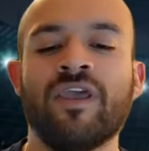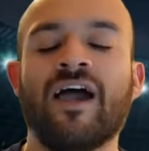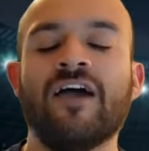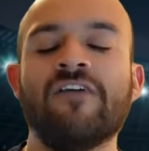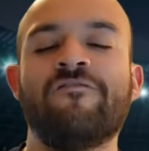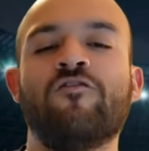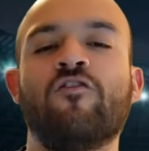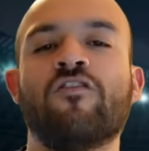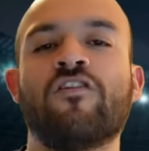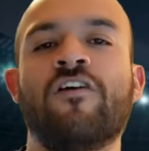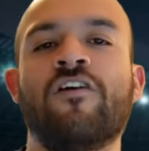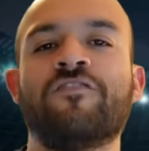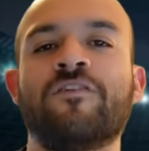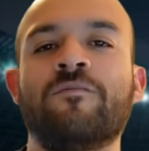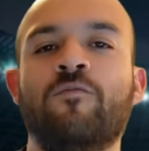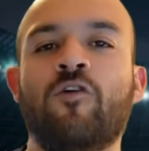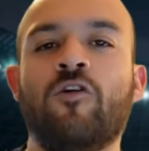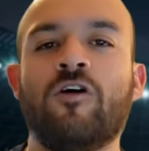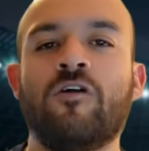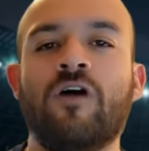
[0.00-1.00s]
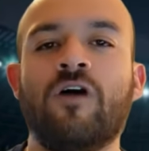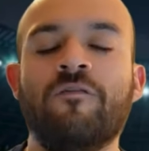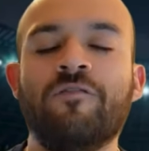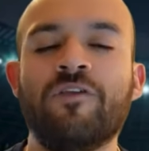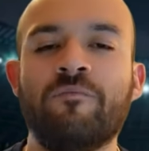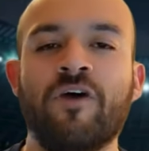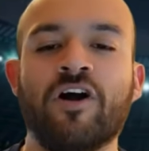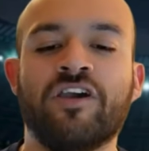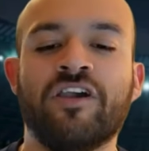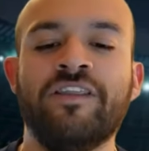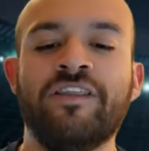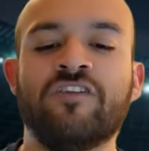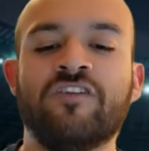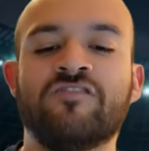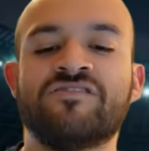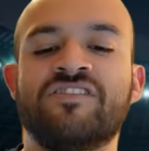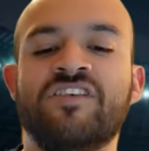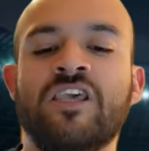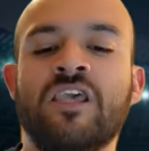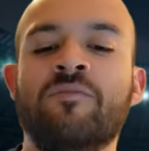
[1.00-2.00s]
I feel comfortable of the Buccaneers
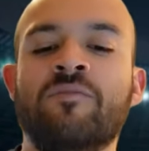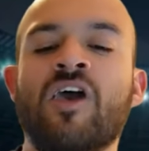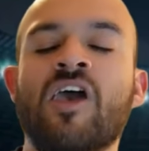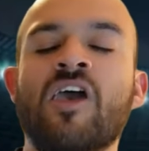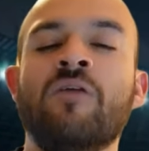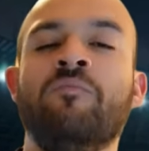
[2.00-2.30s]
team